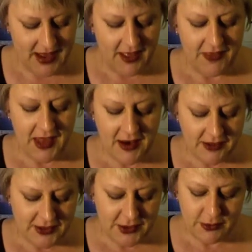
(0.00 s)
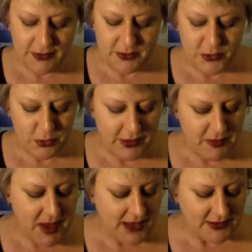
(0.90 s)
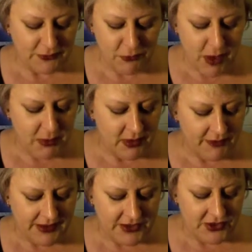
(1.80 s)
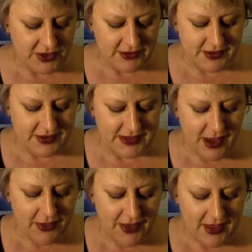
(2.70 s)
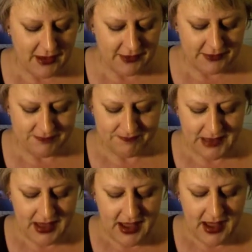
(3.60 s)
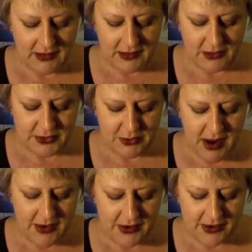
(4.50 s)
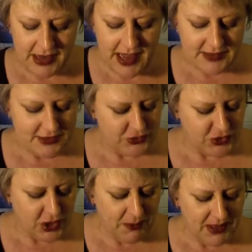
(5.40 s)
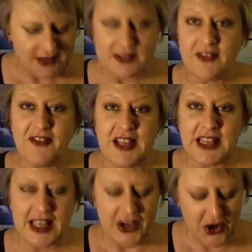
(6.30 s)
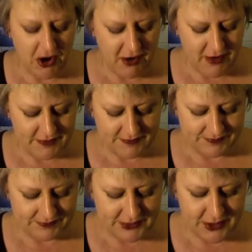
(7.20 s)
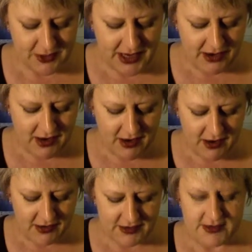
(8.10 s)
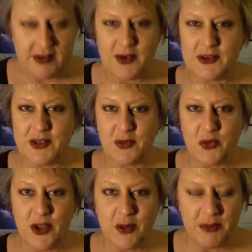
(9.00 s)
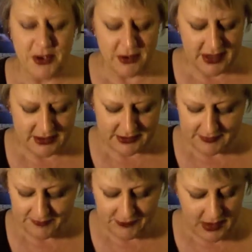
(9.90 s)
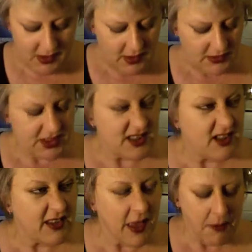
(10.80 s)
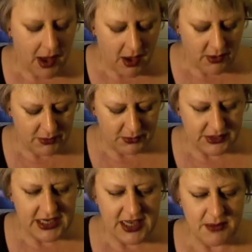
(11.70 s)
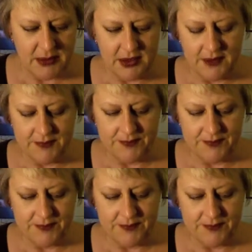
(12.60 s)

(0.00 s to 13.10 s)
That night the two of them joined the massive rumble of engines in the south end. Ella looked around her gaze as jumpy as the feeling in her heart. So many cars, and there were some real beauties. Just look at that powder blue T-bird.